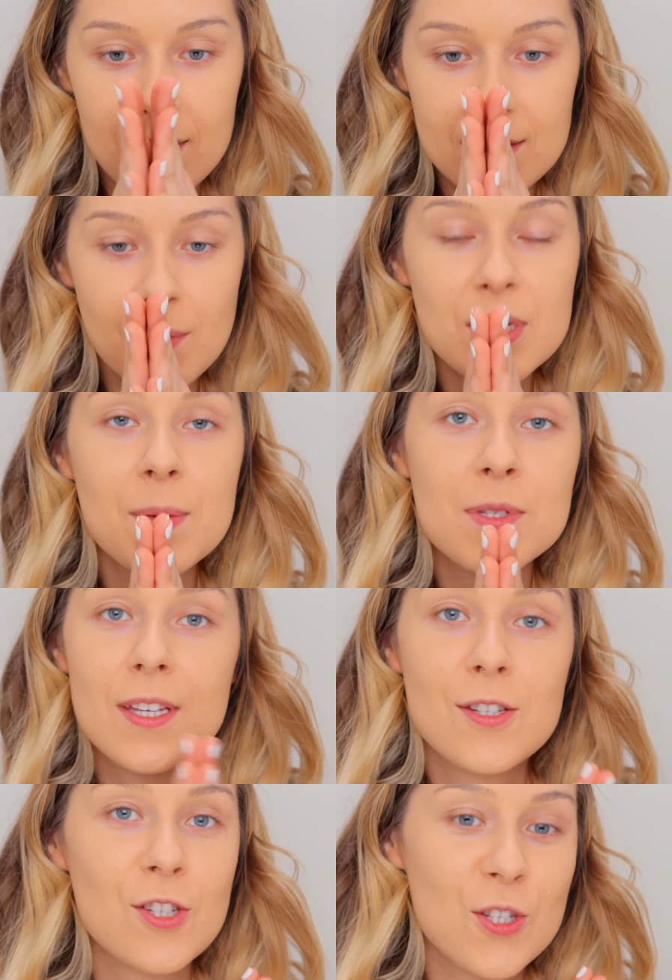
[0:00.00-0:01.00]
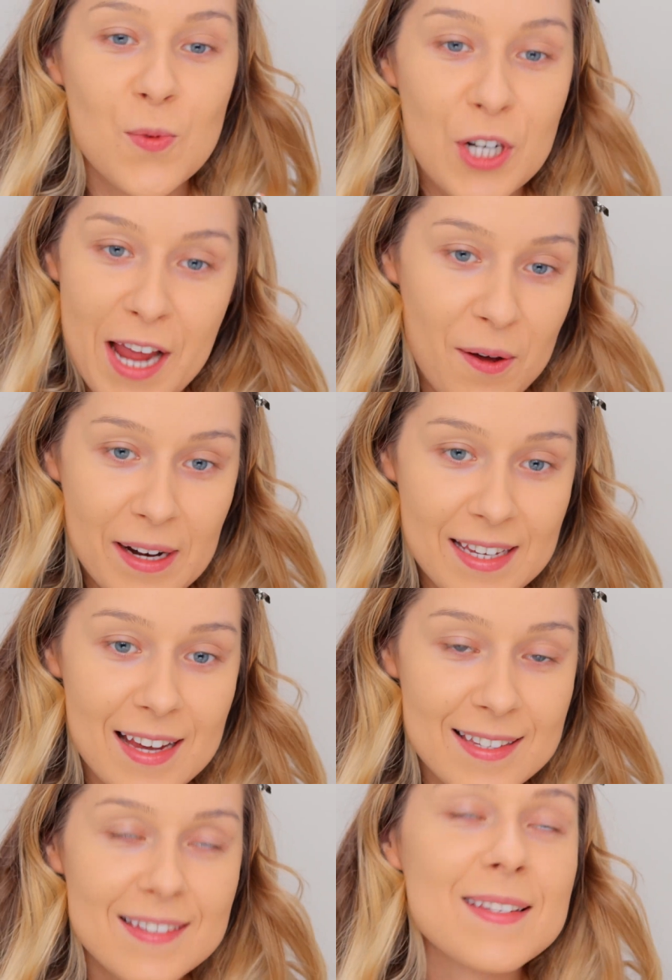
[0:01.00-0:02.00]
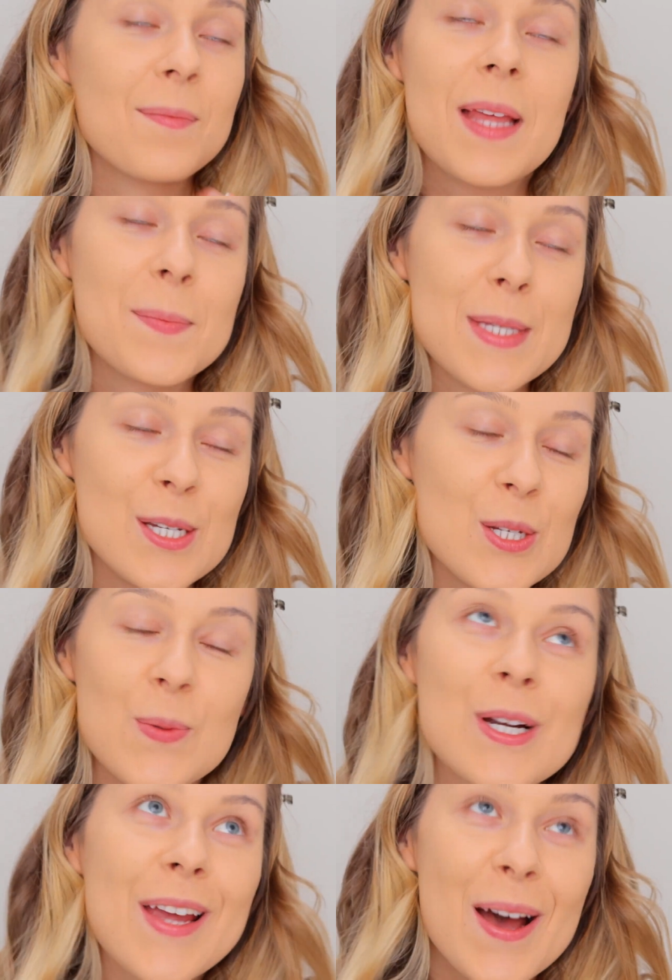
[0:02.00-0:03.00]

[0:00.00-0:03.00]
Sometimes things just work out, I guess. Sometimes they just work